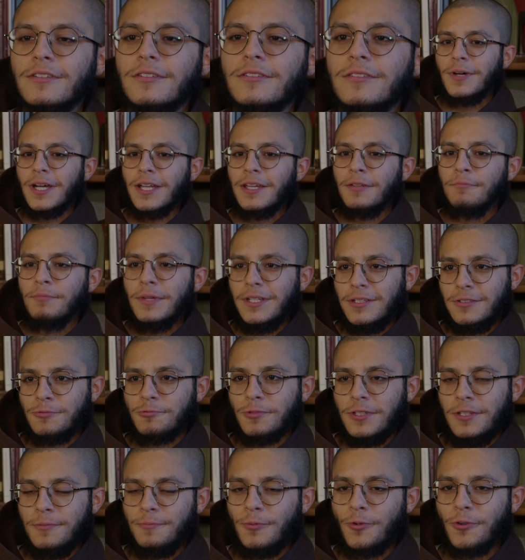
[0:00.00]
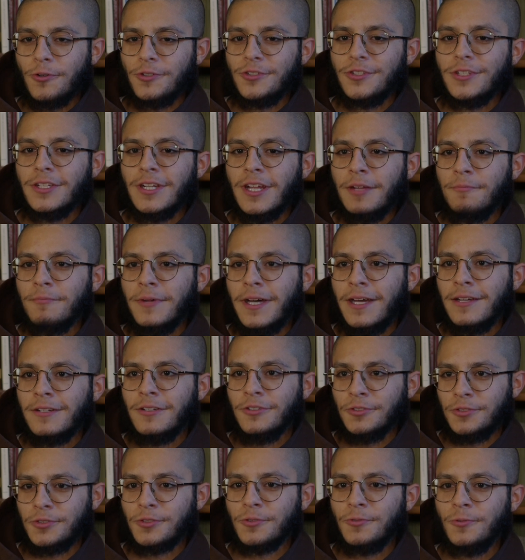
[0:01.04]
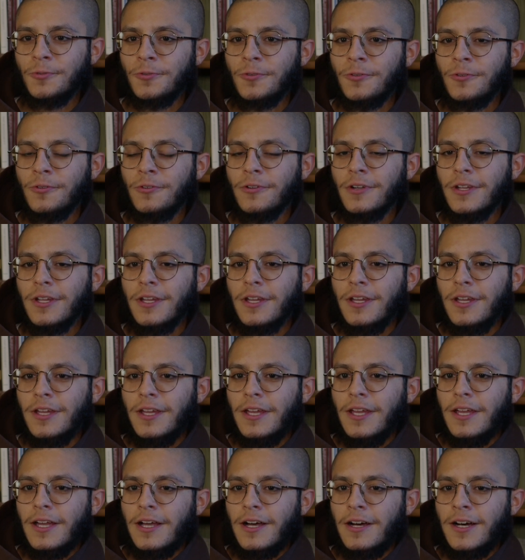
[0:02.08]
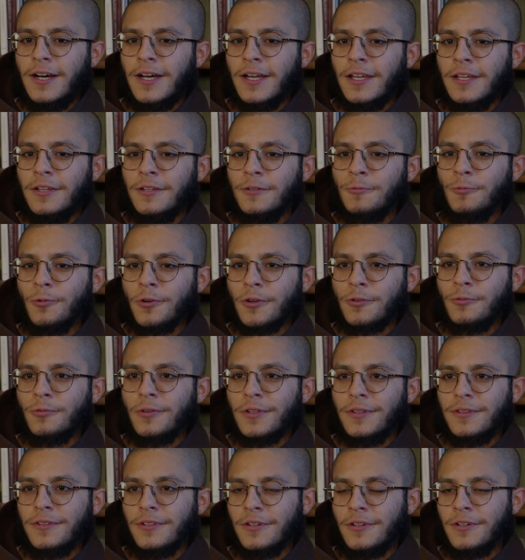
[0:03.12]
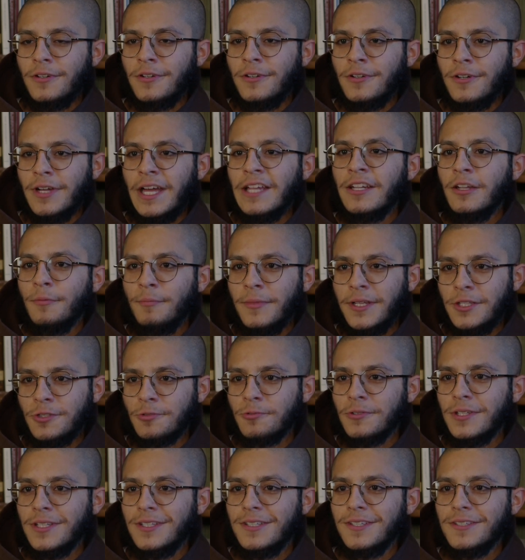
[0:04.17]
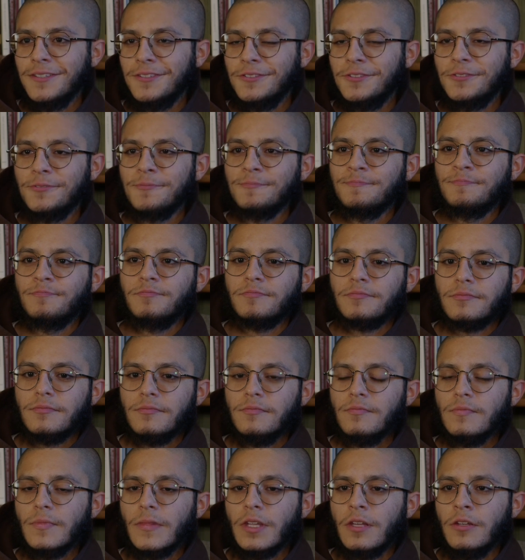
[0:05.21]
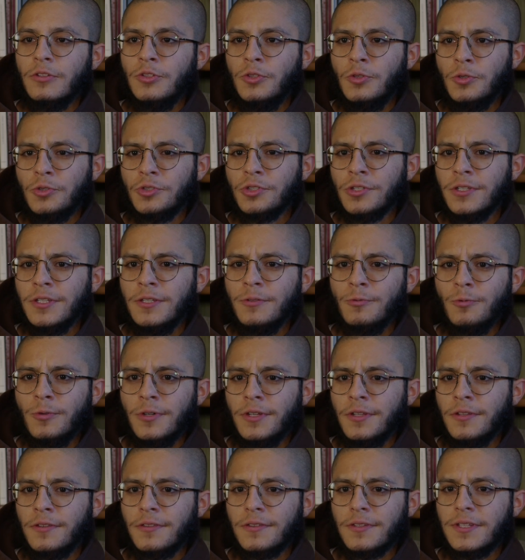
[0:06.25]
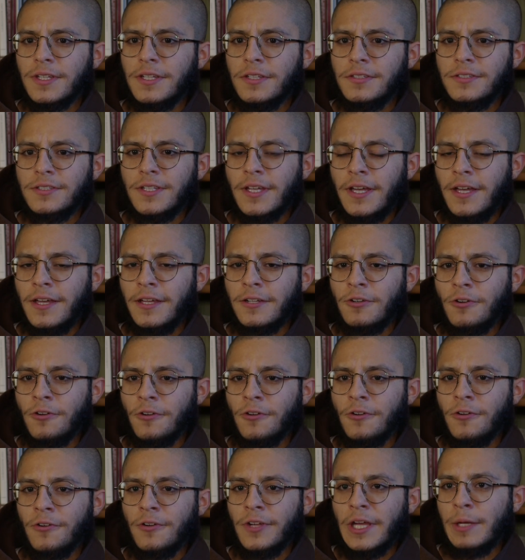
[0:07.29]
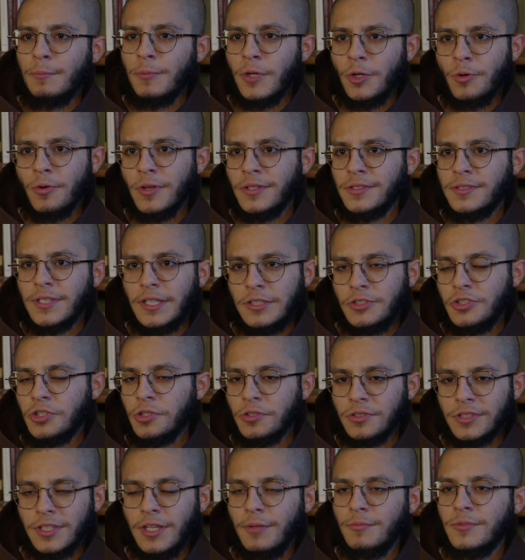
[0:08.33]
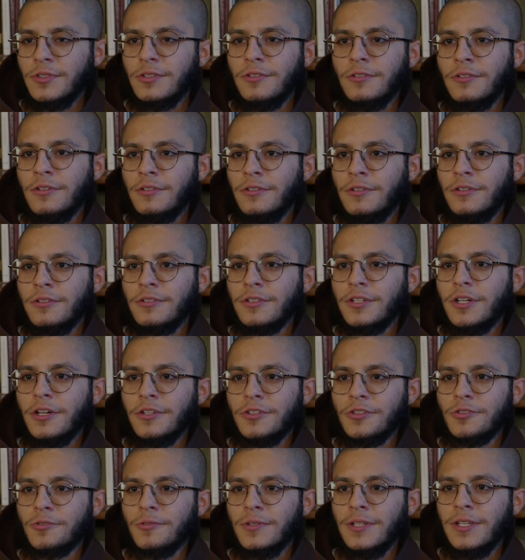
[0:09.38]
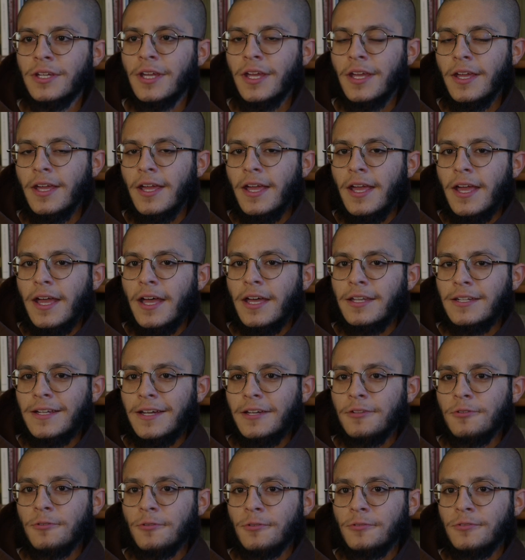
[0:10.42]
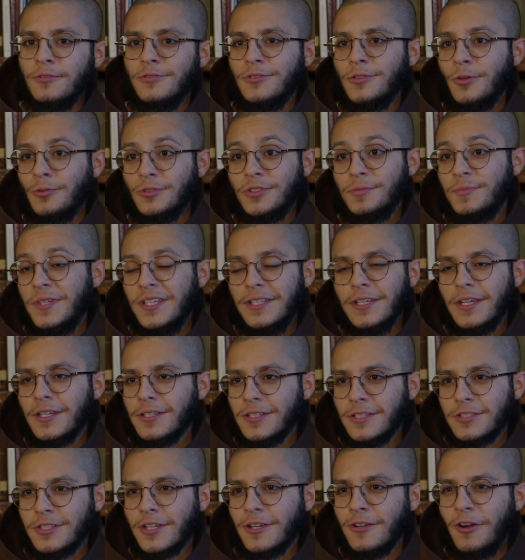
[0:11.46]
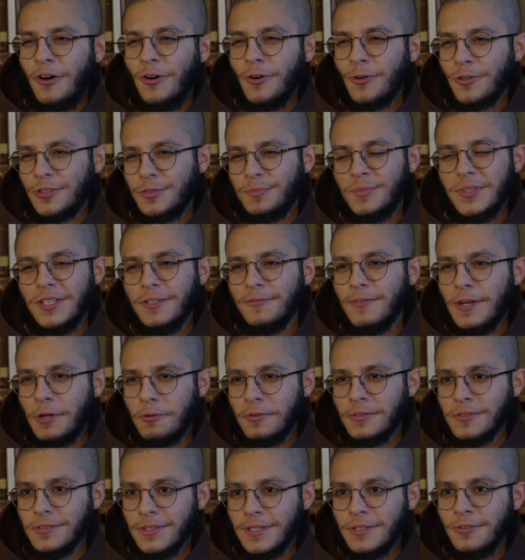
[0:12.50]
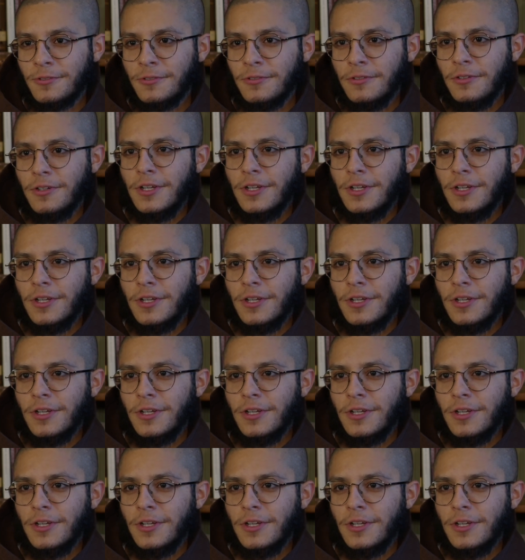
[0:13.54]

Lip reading: My ministry portion, I'm at a school. I work with elementary kids, usually with kids that are immigrants that just came to the country and either don't speak English at all or speak very little.